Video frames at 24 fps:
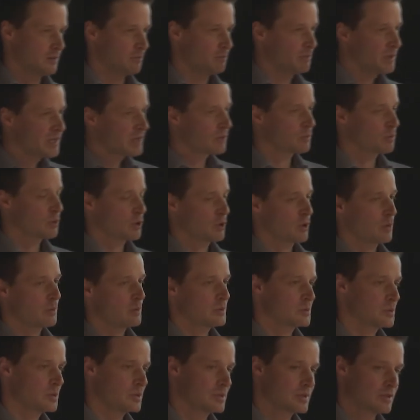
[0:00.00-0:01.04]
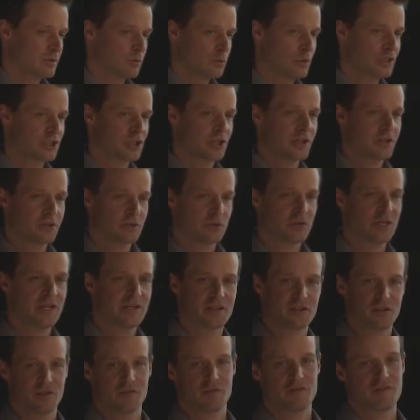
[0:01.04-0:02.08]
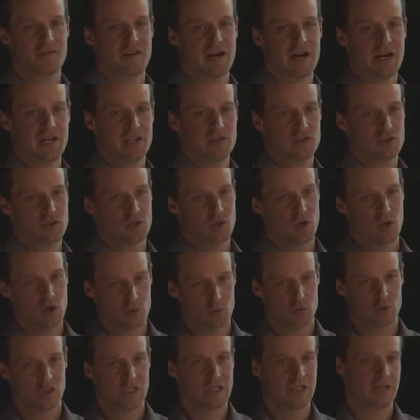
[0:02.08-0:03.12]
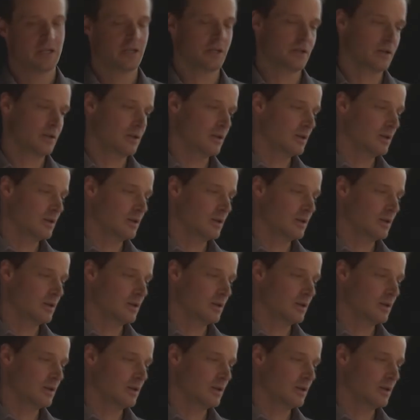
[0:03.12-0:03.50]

bigger problems which are not really confined to only